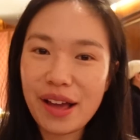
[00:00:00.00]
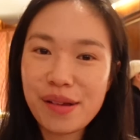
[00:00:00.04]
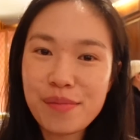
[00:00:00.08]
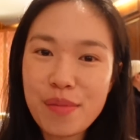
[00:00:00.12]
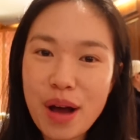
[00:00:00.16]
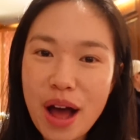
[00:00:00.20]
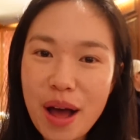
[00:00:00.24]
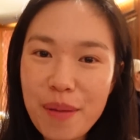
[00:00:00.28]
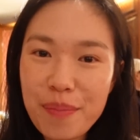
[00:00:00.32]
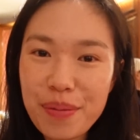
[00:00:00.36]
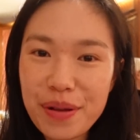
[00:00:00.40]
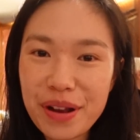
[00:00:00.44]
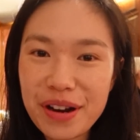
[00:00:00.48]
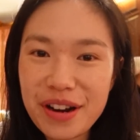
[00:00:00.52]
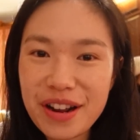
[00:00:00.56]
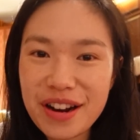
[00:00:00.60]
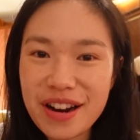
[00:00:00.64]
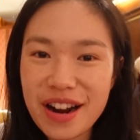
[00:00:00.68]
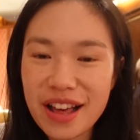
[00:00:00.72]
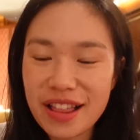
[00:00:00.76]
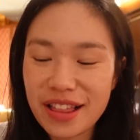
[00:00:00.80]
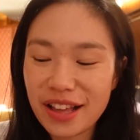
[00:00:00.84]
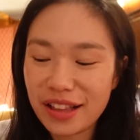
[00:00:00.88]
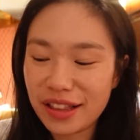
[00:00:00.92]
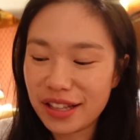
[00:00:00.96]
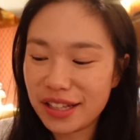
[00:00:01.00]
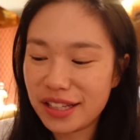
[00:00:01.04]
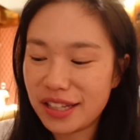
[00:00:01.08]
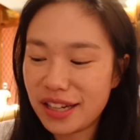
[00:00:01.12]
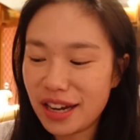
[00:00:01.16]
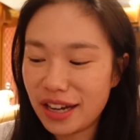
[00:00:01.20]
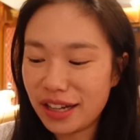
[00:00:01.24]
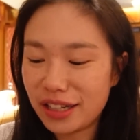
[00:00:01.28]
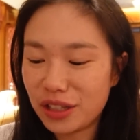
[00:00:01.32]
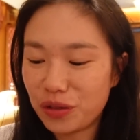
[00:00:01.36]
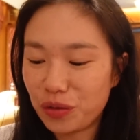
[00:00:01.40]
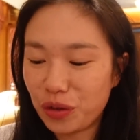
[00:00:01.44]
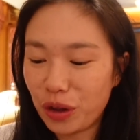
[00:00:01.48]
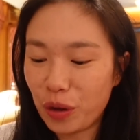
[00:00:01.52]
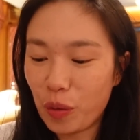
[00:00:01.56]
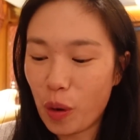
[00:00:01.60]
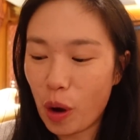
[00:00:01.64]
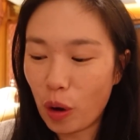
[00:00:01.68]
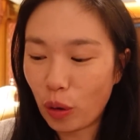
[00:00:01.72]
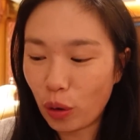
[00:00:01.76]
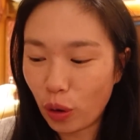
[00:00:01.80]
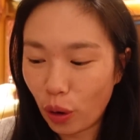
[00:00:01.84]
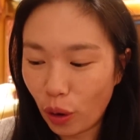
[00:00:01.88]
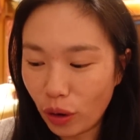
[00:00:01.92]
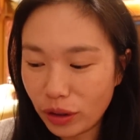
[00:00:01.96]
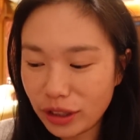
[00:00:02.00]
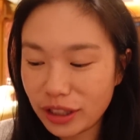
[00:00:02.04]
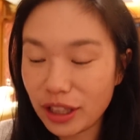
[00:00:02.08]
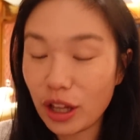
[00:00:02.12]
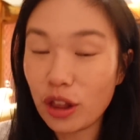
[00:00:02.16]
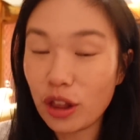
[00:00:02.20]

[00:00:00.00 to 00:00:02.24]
In my opinion, I think the steak is really well cooked,